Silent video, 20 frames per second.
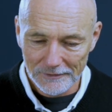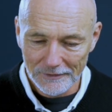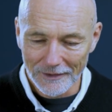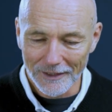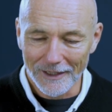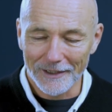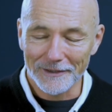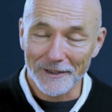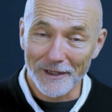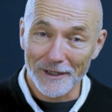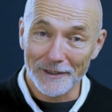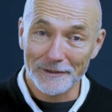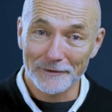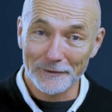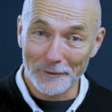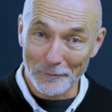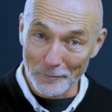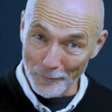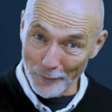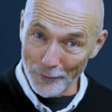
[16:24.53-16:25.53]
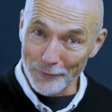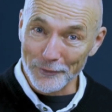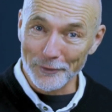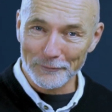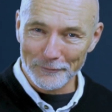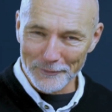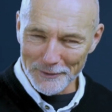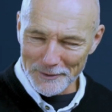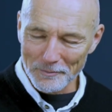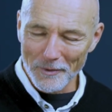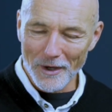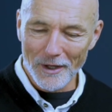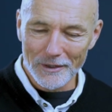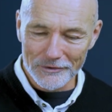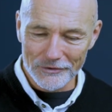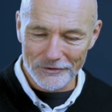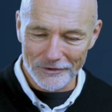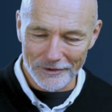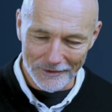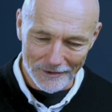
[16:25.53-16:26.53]
And then the mother
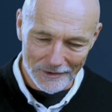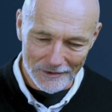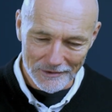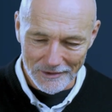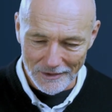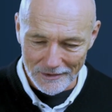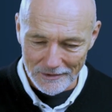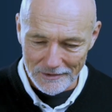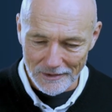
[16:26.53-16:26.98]
responds to this and